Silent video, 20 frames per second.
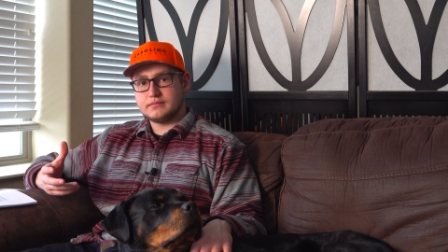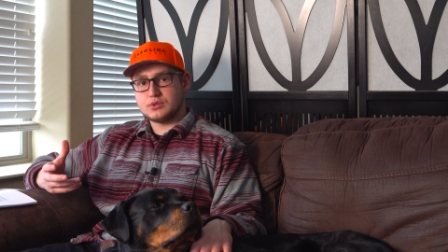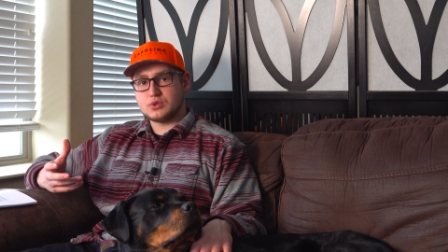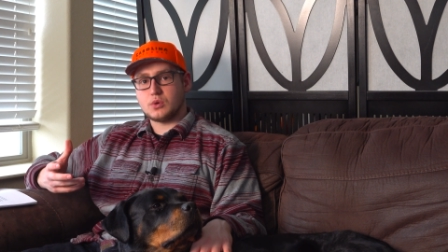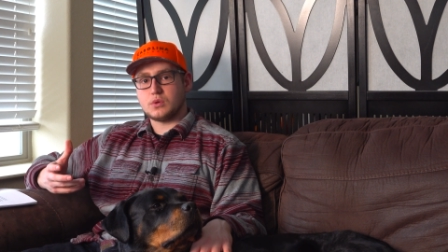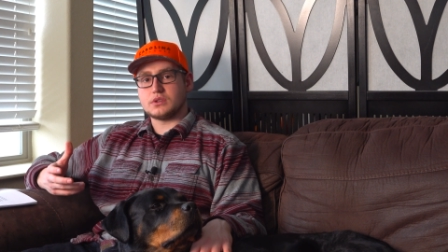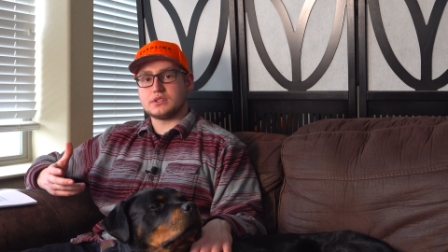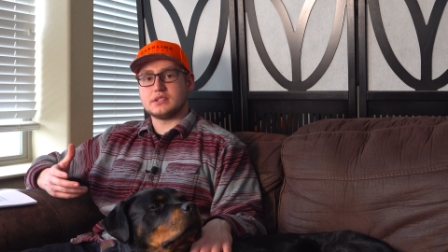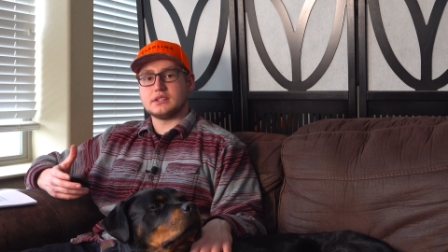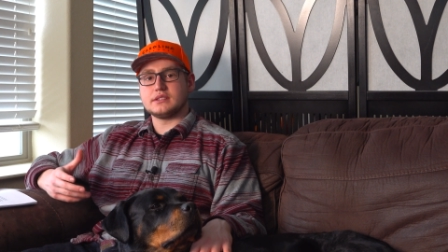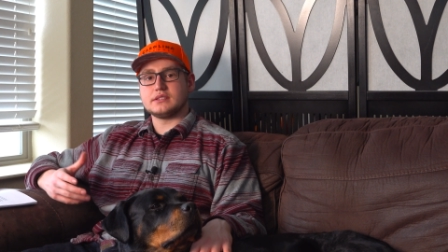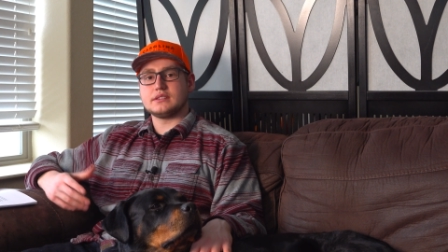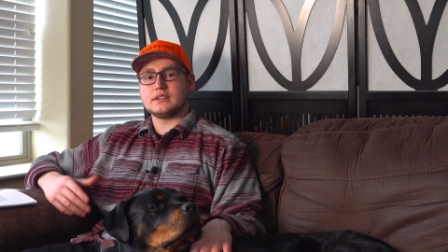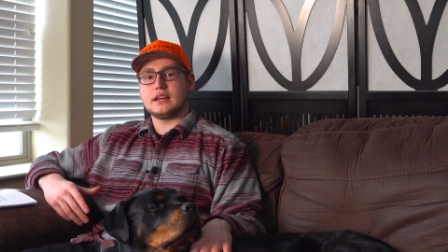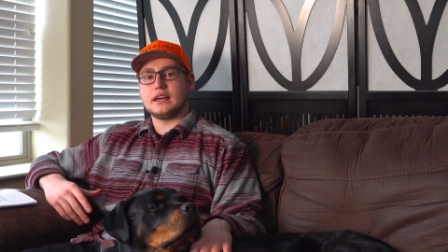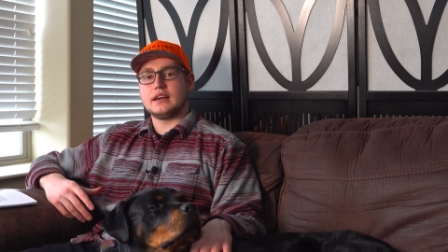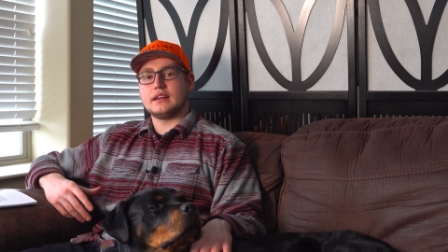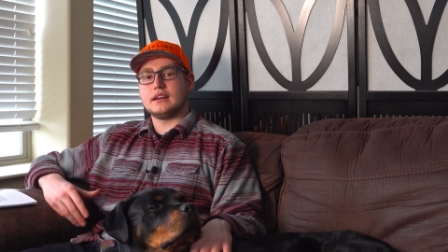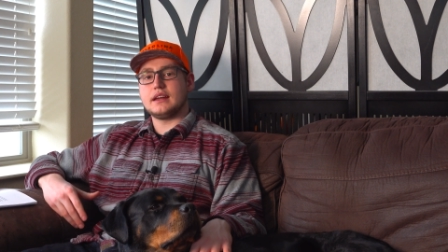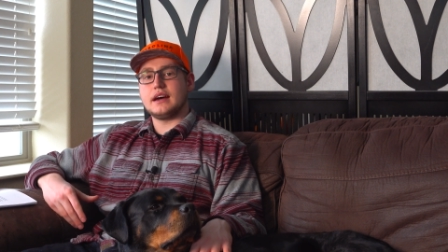sources
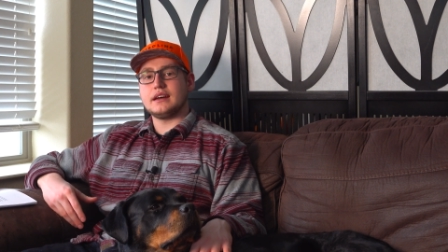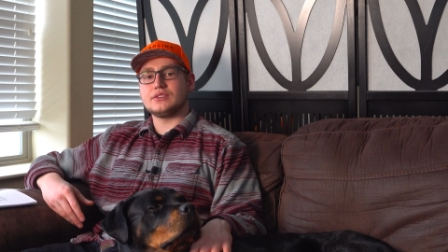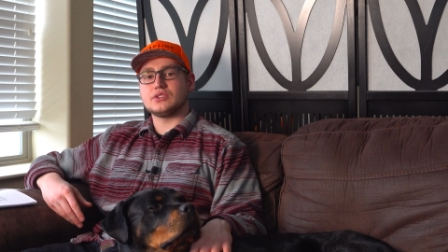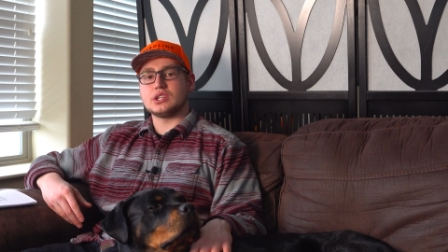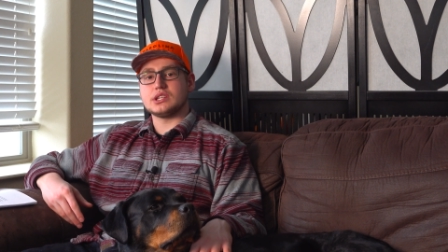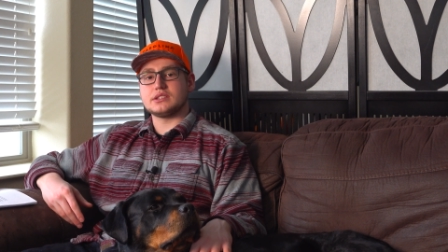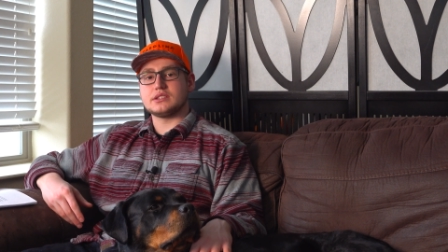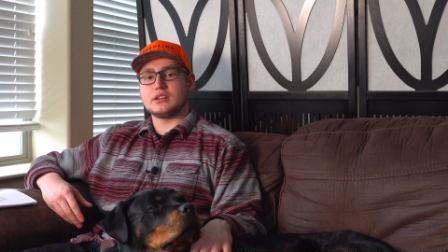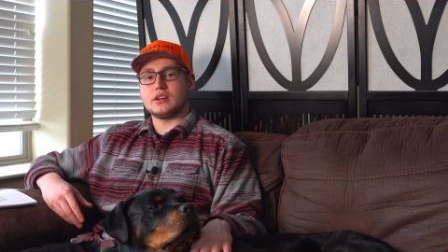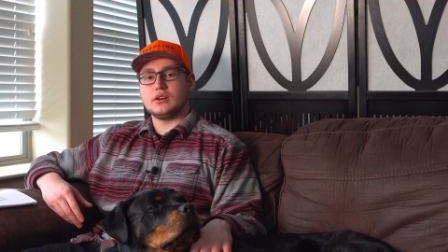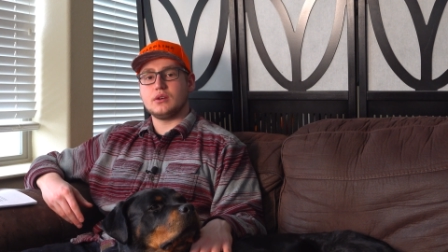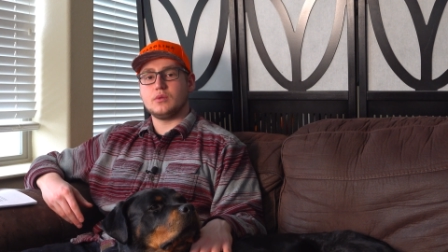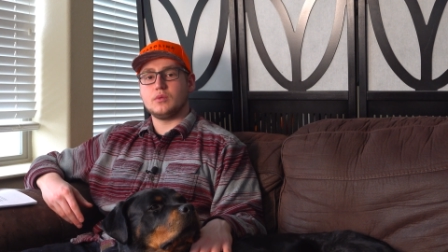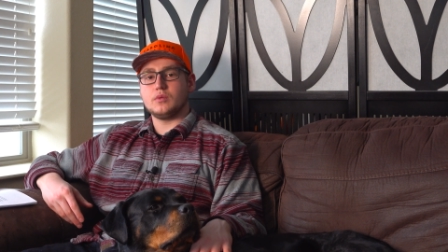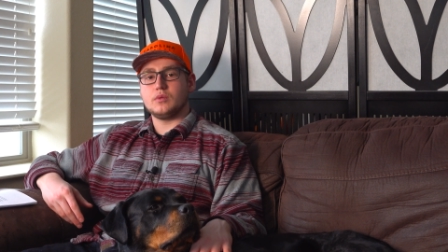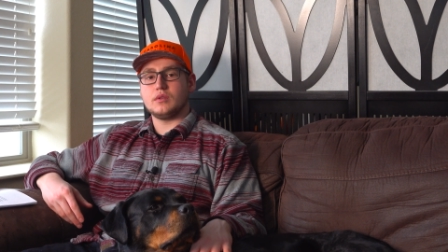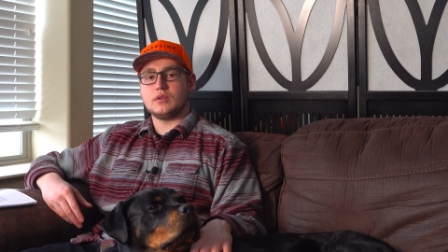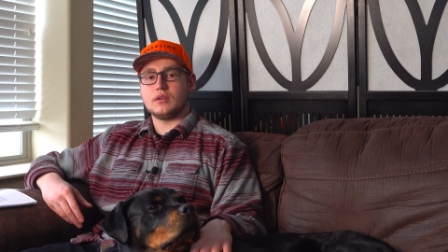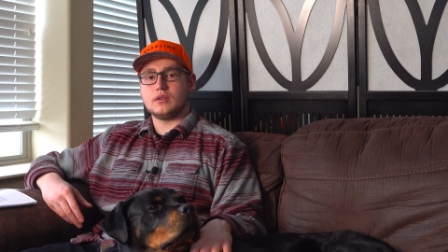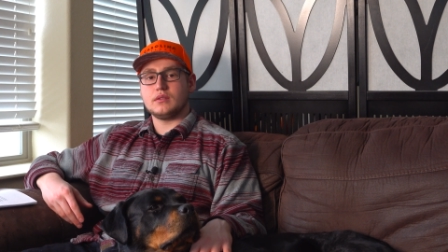and not just a
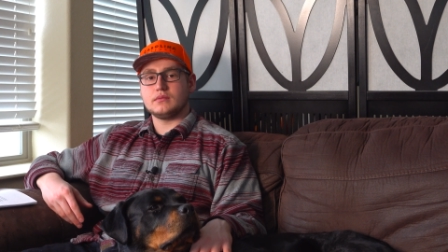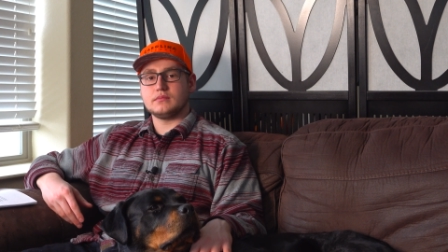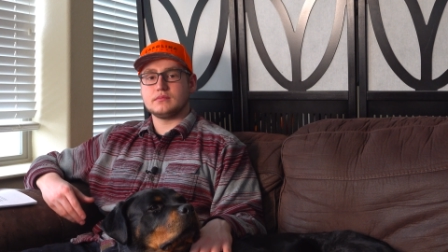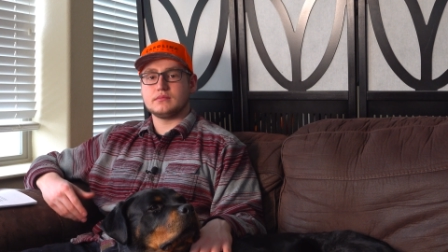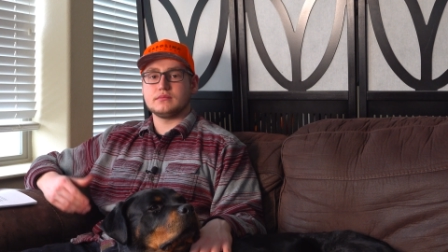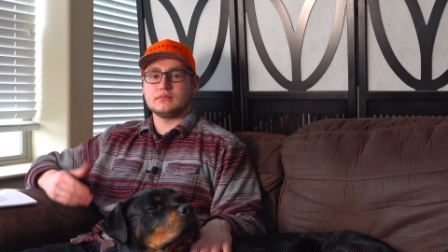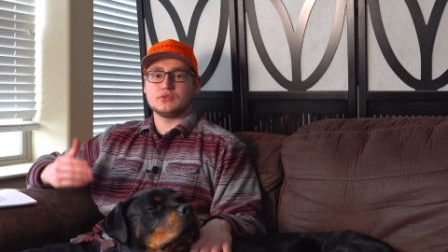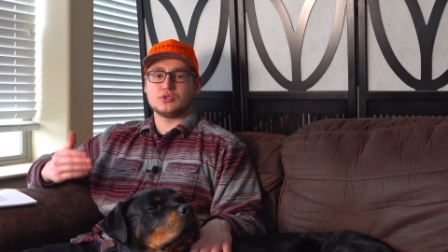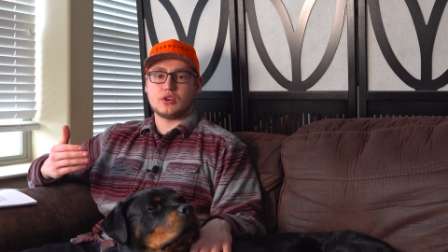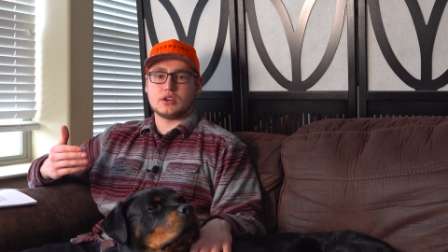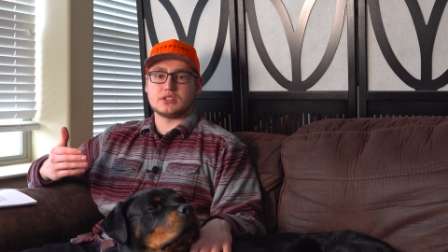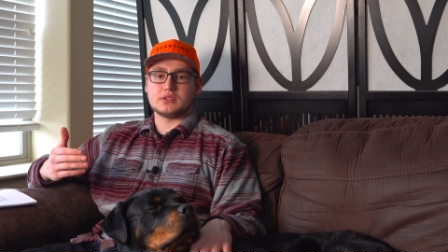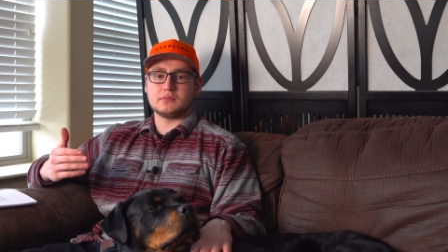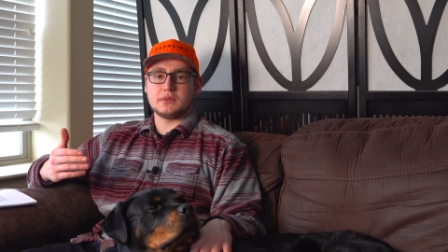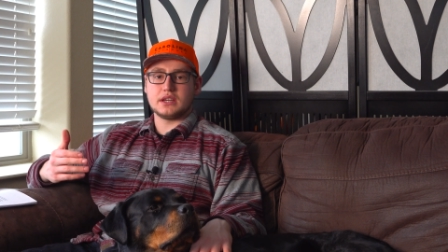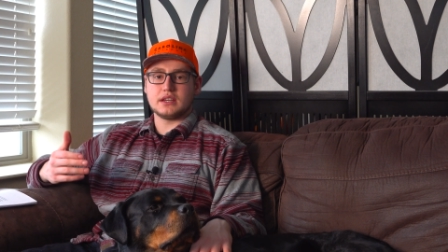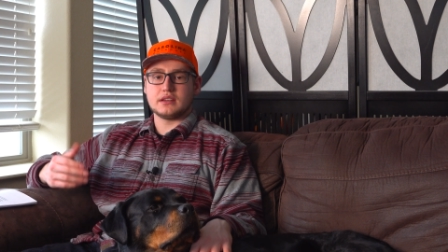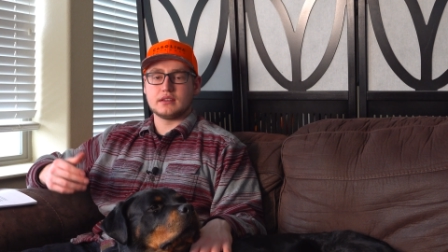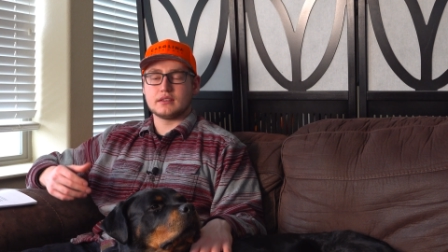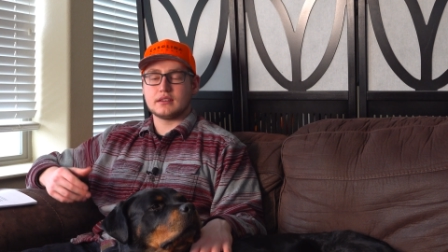trust
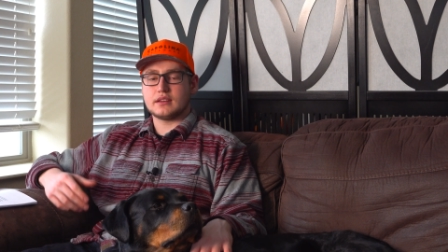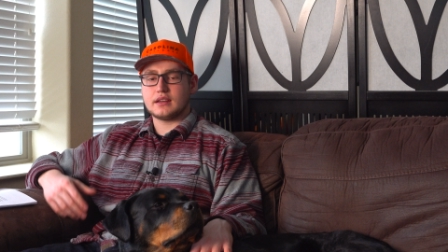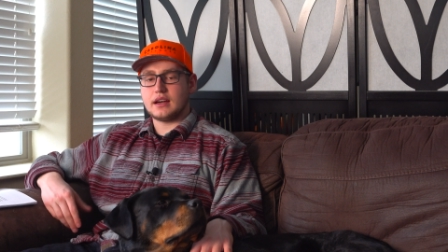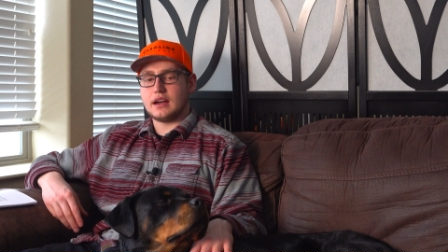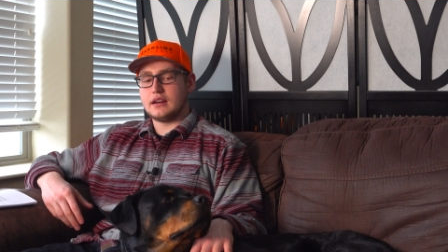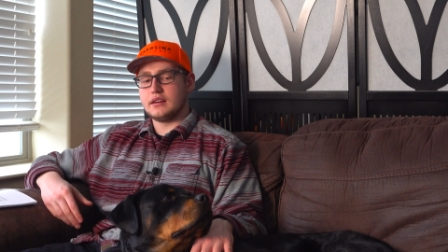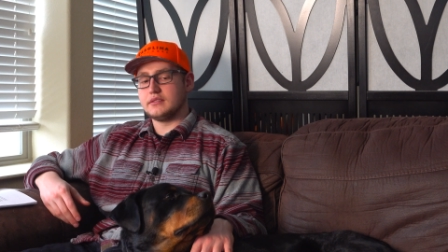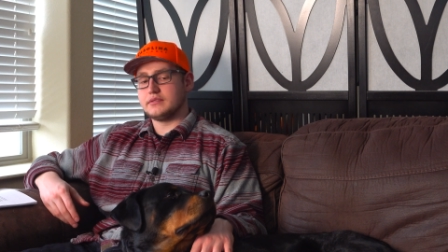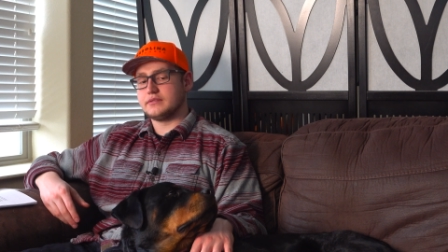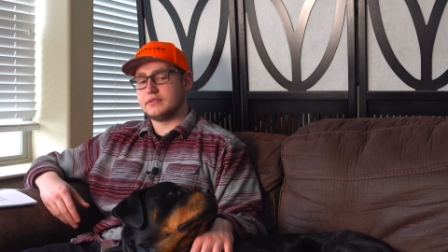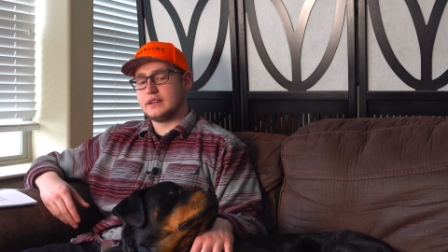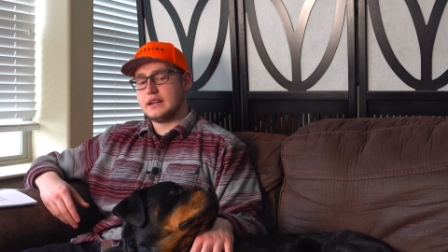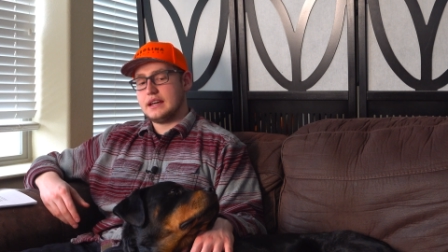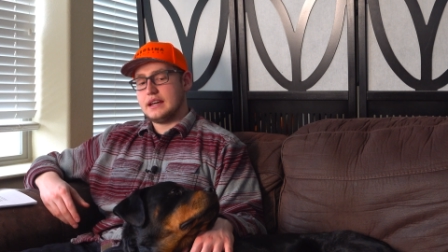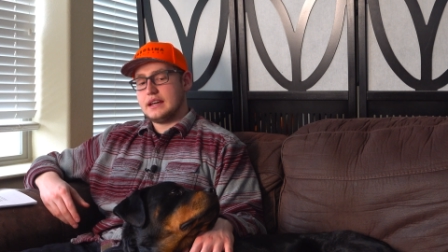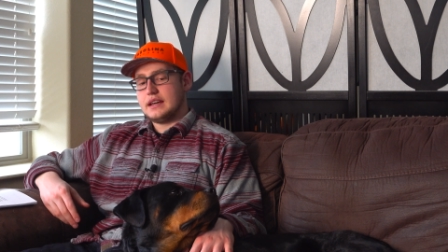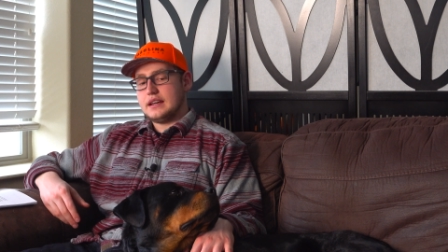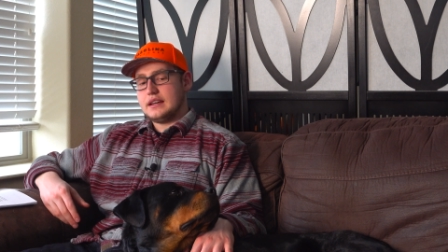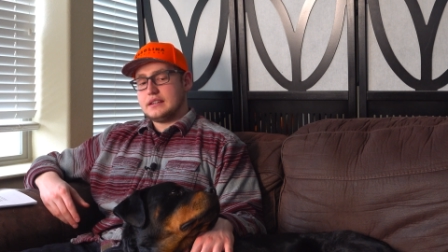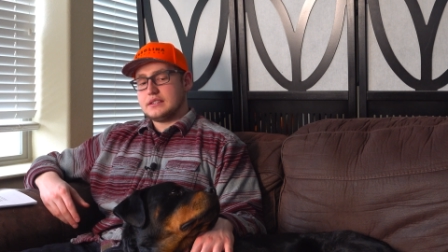me kind of
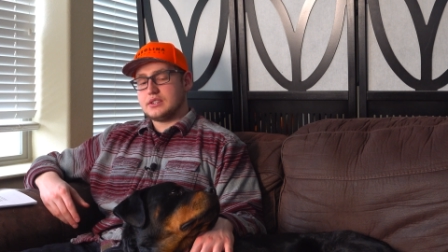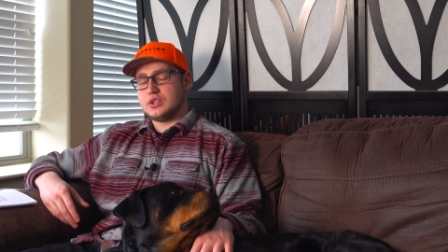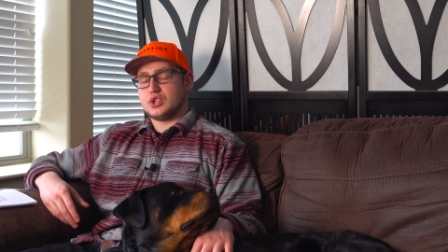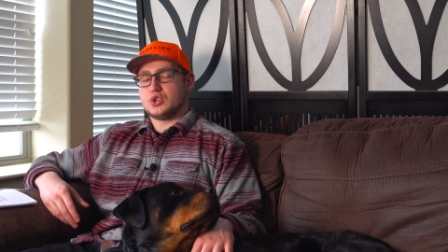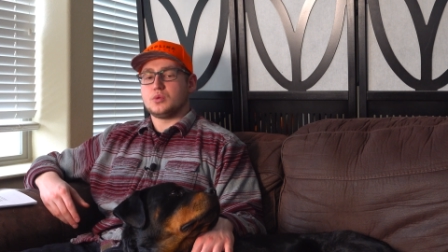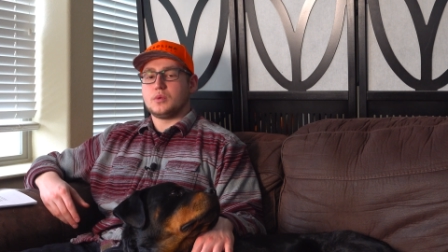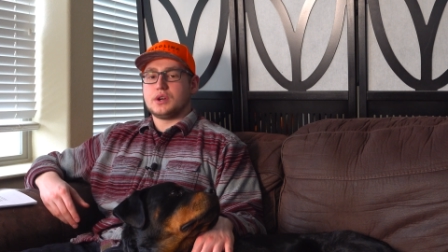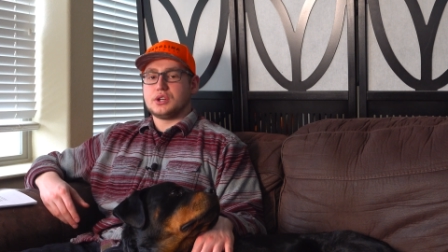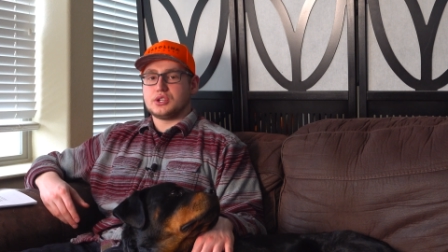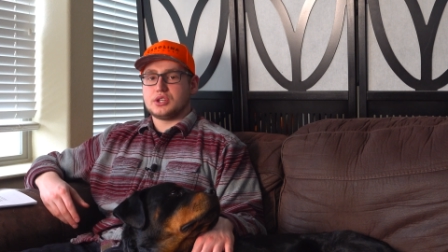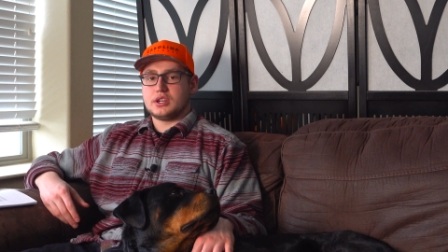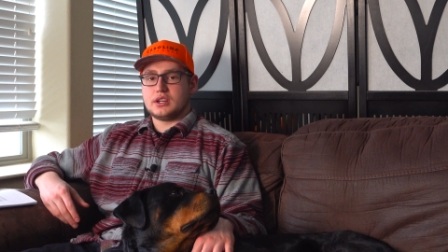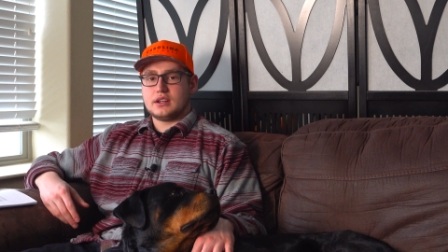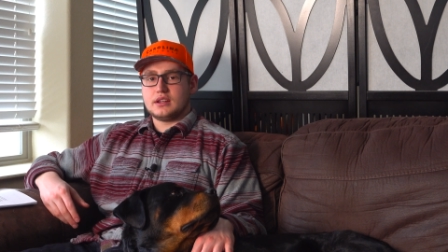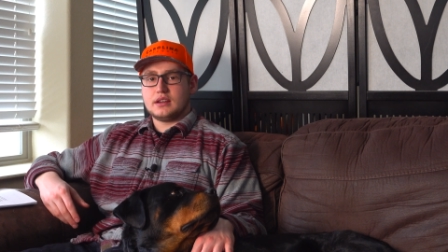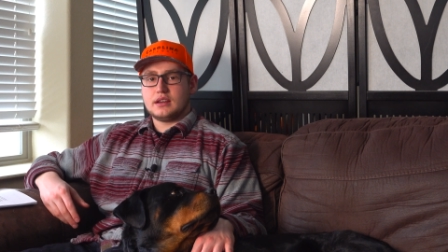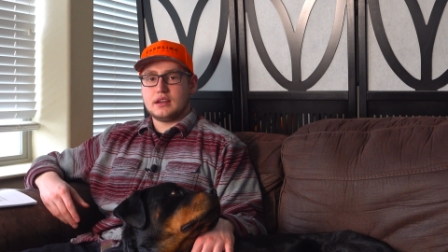situation.